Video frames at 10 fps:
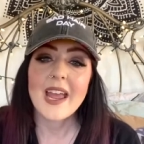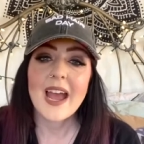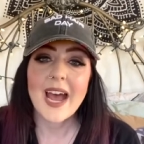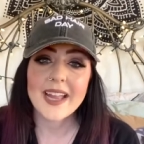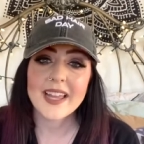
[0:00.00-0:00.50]

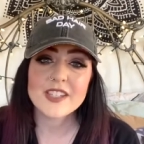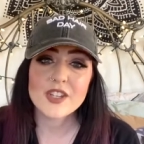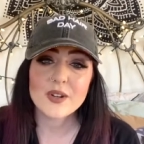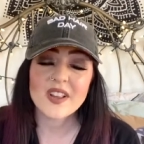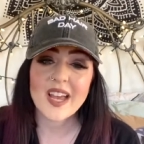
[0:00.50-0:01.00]
I like to
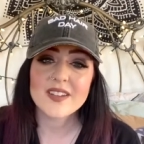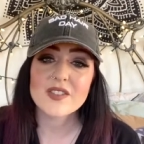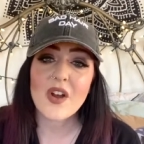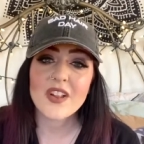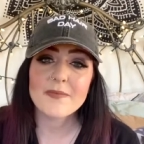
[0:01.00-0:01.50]
utilize
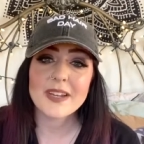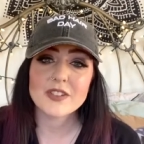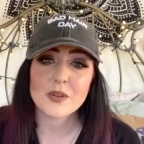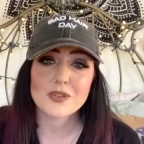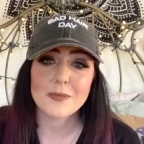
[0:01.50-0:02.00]
all of my
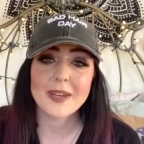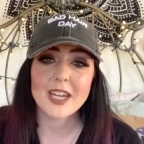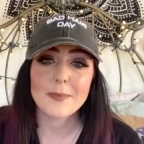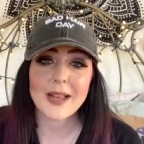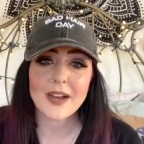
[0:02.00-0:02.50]
social
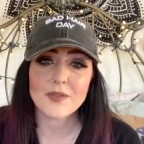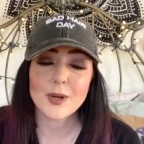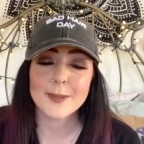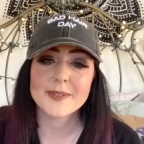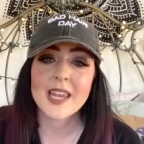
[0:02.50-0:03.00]
media
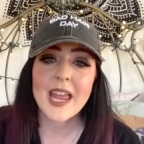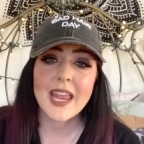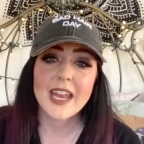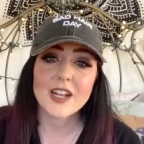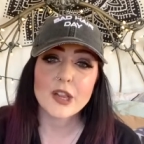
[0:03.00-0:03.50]
platforms,
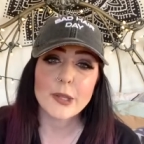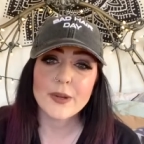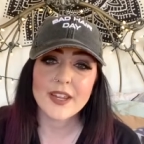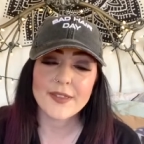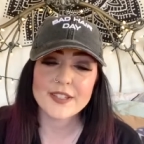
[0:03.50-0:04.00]

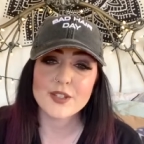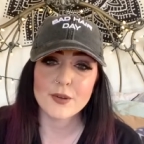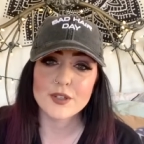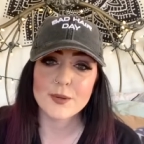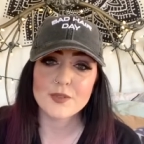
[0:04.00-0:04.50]
including this
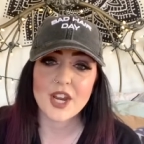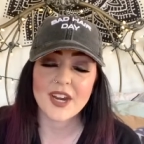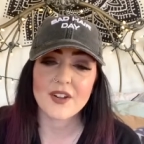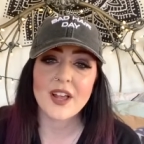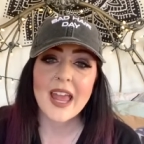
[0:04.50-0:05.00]
YouTube
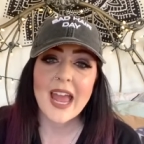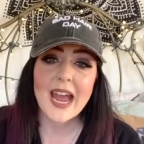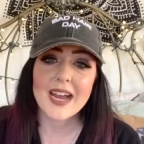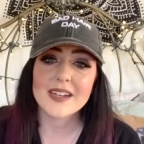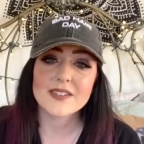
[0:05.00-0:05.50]
channel,
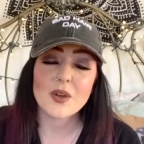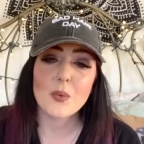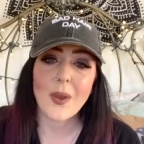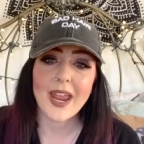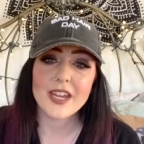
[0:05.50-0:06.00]
as a
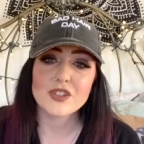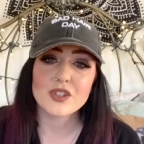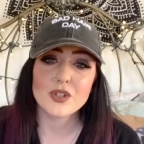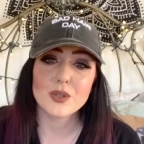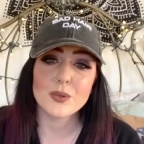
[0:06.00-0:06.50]
way
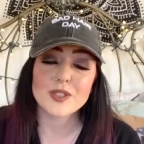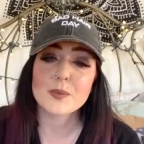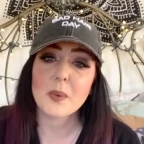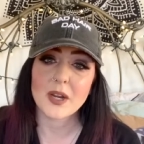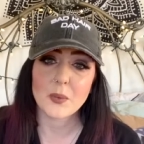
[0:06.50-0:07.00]
to
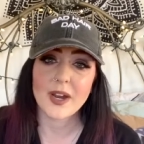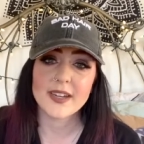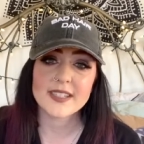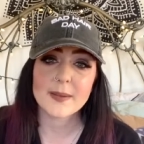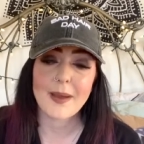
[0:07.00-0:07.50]
spread
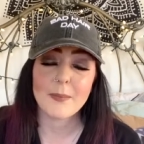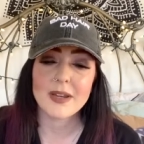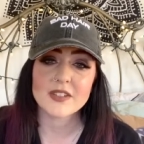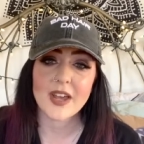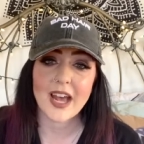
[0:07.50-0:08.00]
awareness about
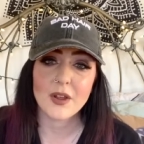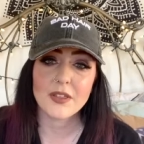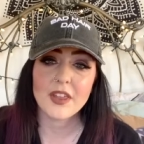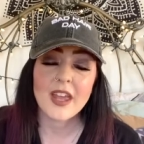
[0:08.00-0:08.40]
mental health,